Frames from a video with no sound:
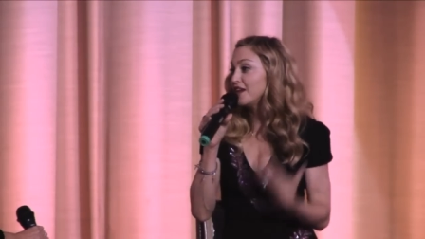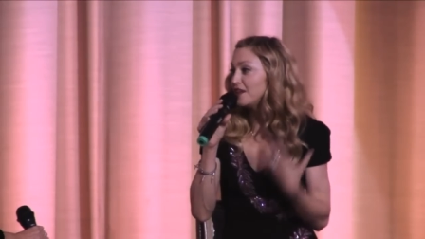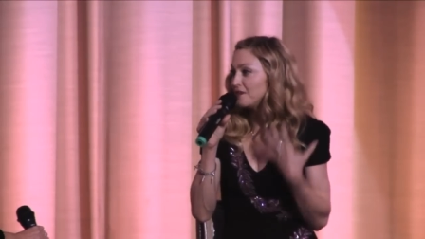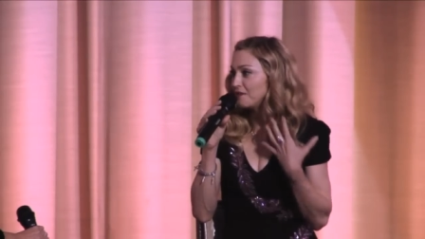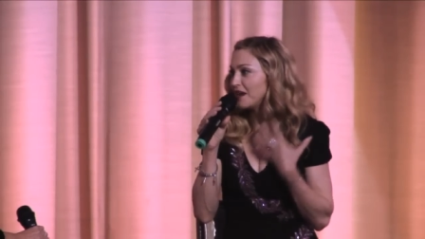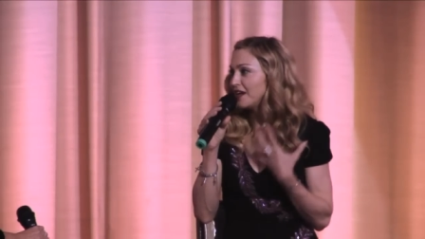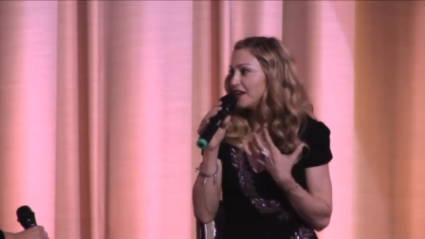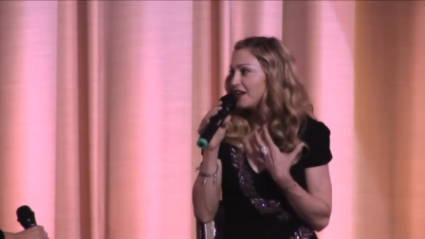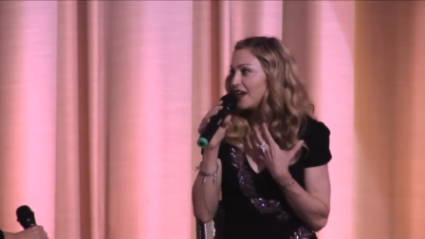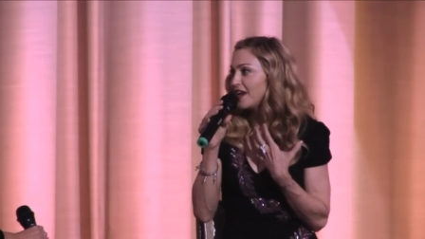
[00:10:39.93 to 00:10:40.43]
in
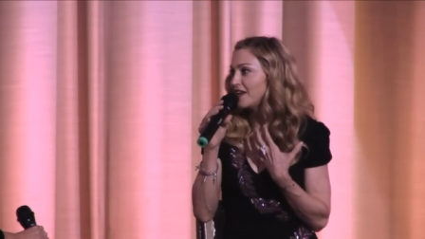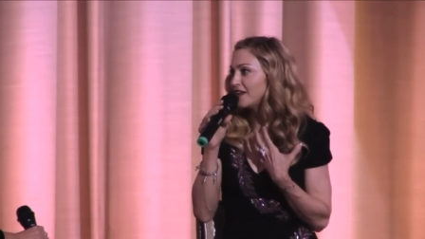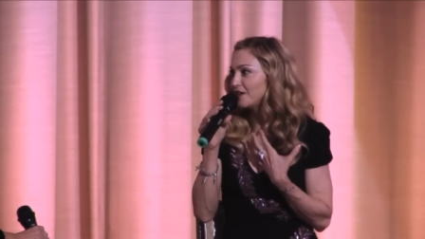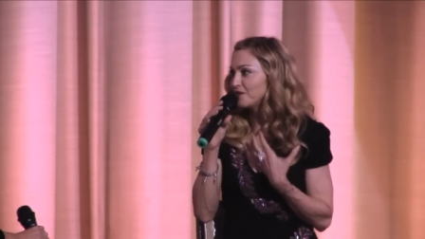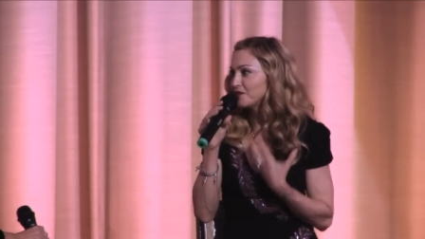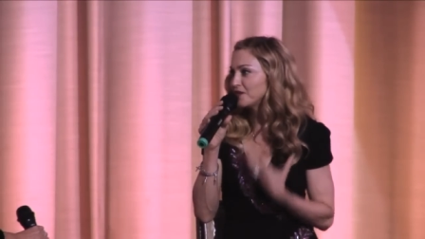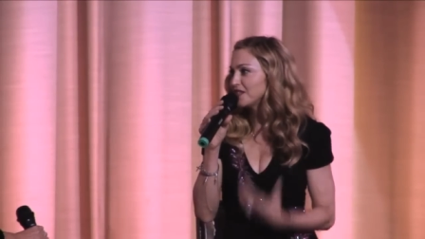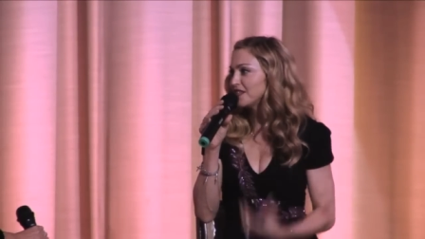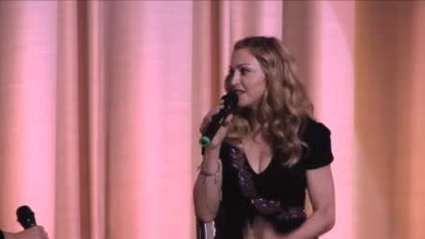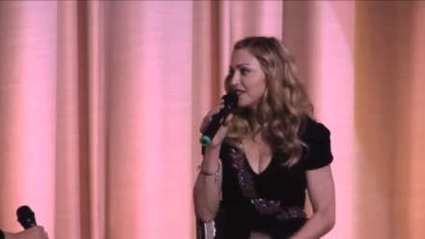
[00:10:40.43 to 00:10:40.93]
my head, I
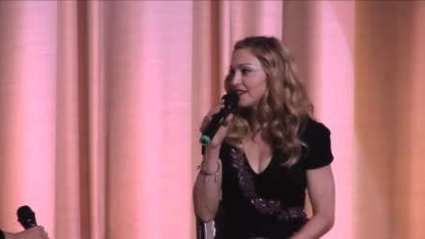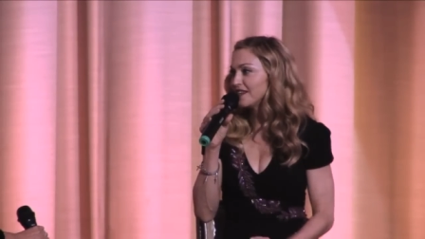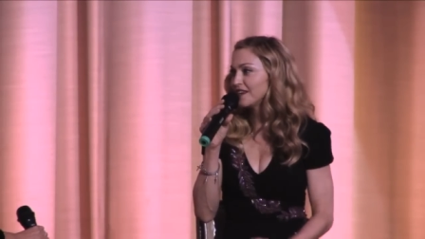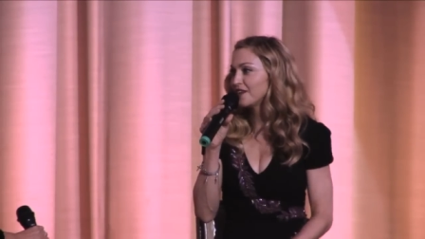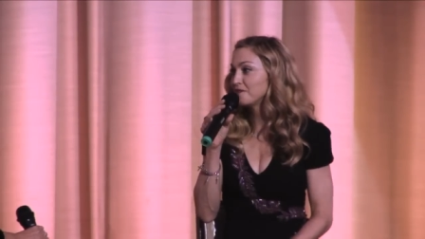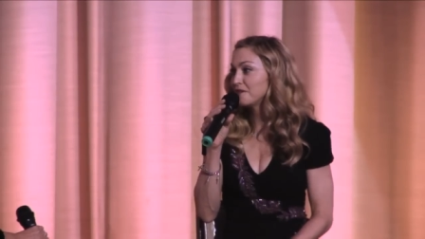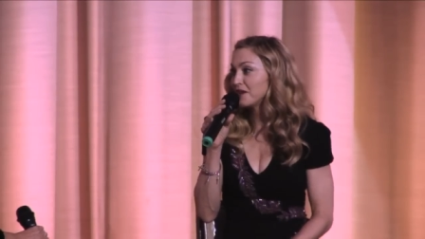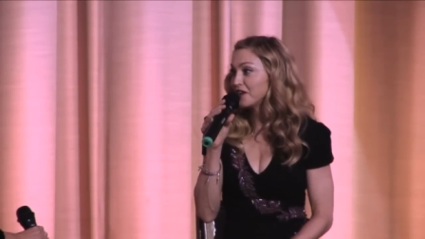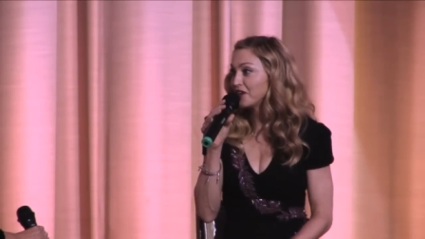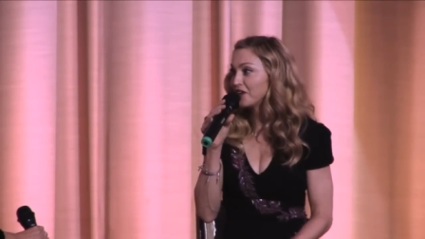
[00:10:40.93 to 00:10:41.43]
was thinking,
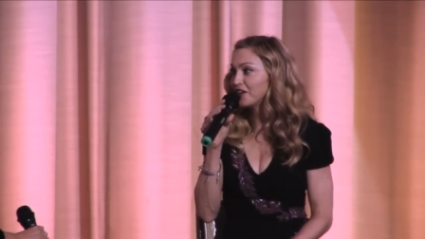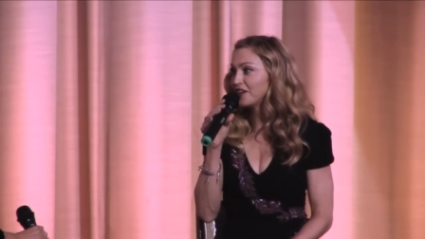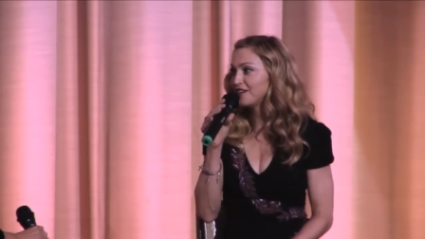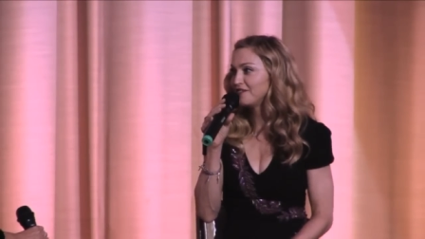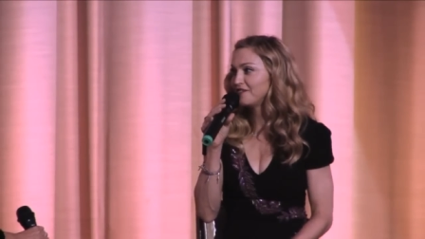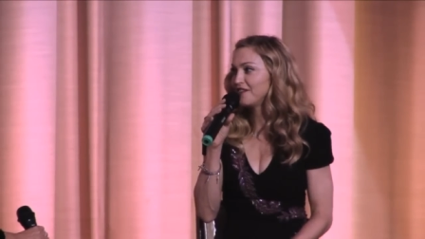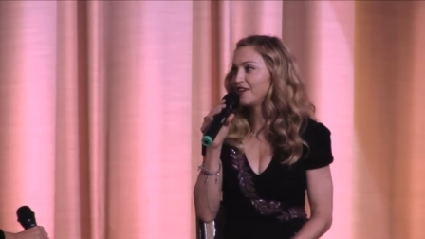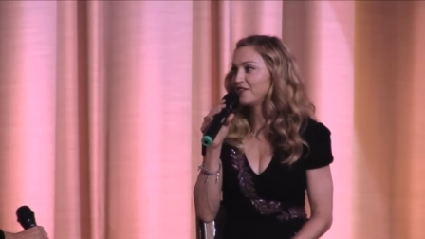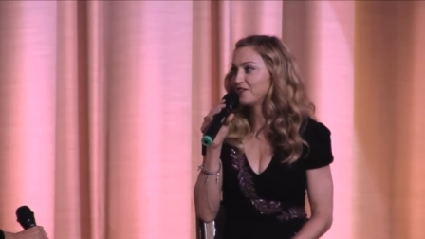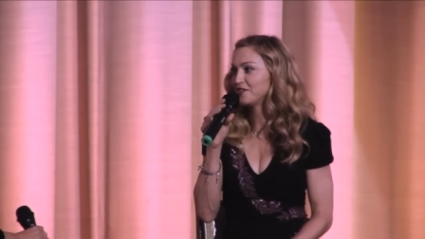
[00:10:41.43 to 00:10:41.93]
oh my God, I
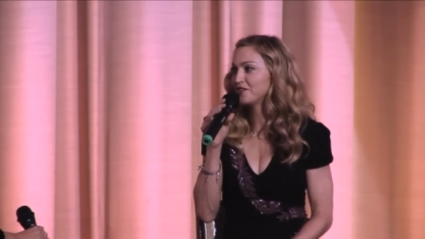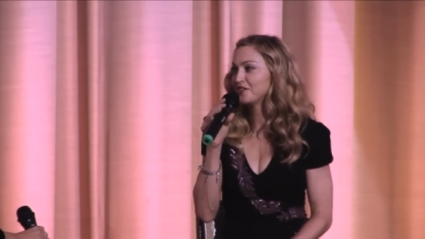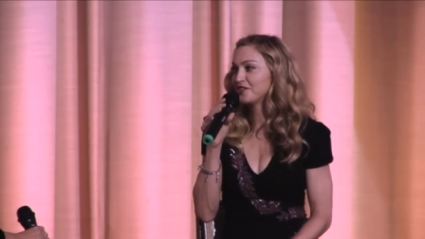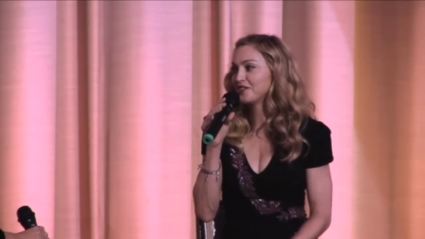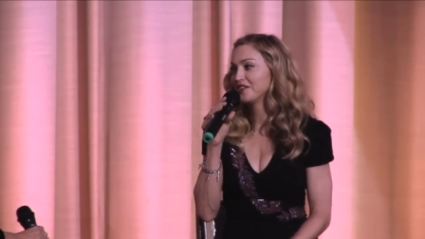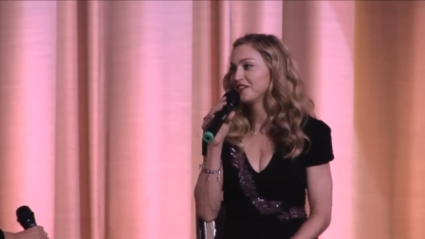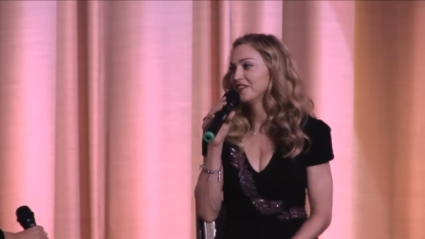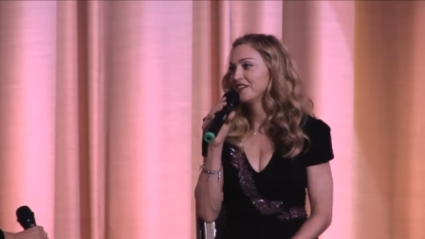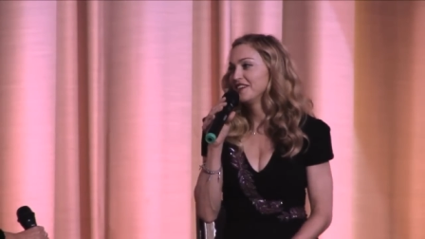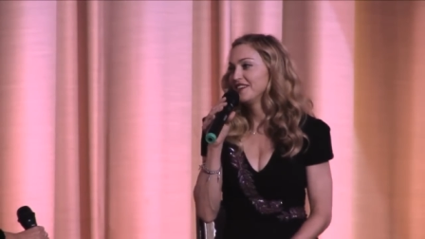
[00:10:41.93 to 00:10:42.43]
found her.
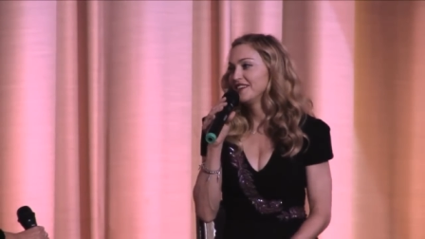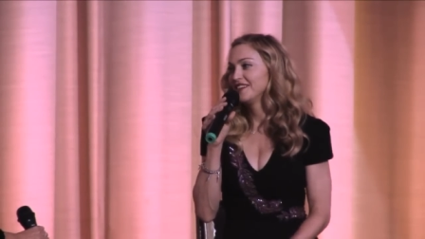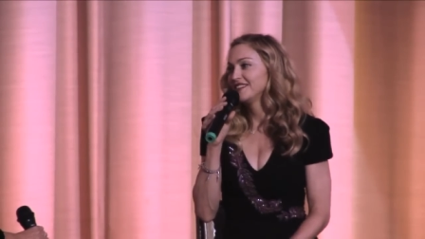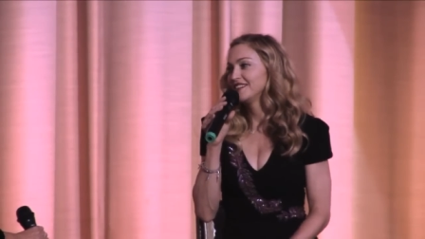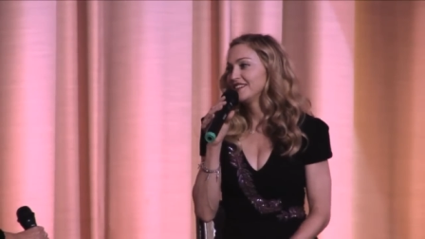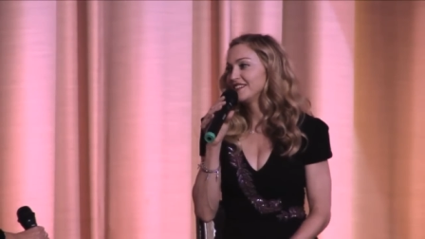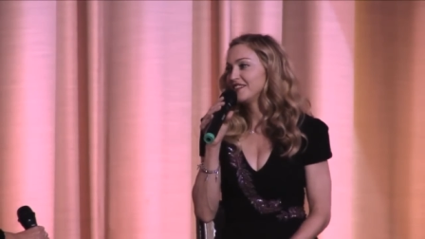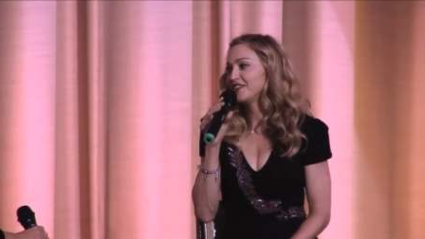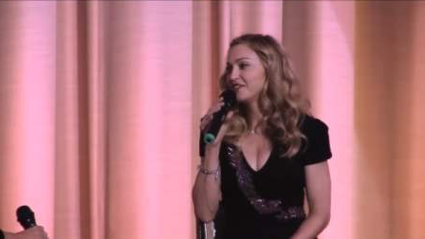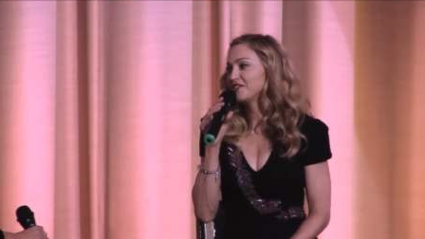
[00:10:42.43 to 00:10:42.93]

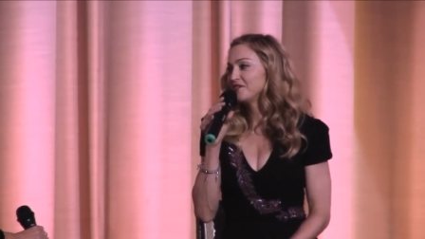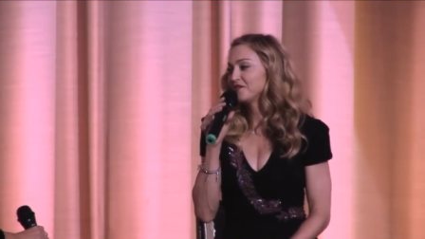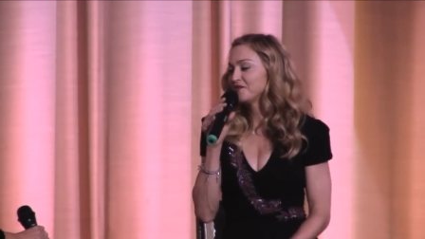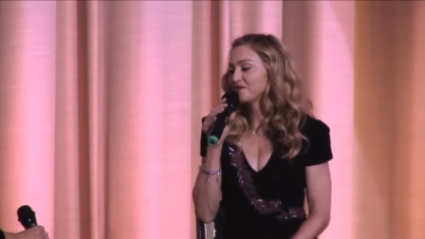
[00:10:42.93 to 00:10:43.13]
So.